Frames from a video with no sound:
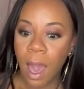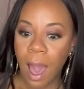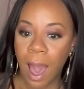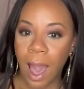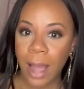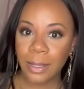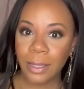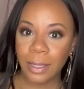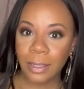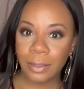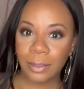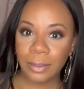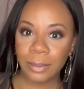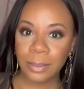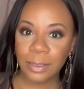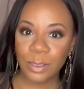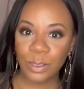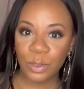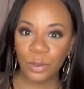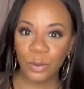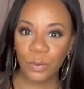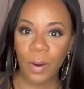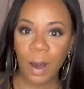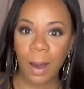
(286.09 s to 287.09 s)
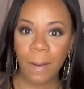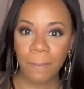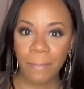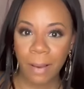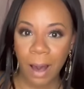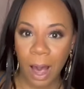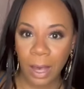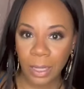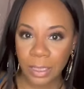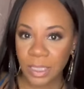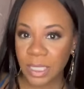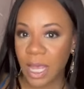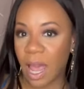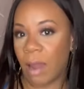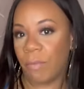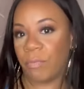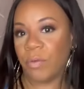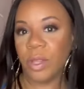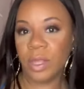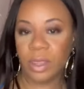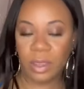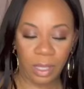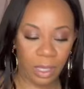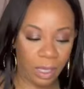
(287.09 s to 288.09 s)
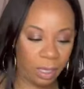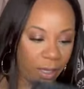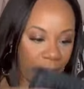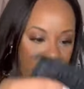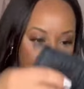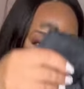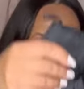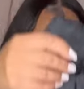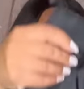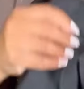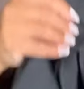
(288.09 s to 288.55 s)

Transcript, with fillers: I needed to unbox everything in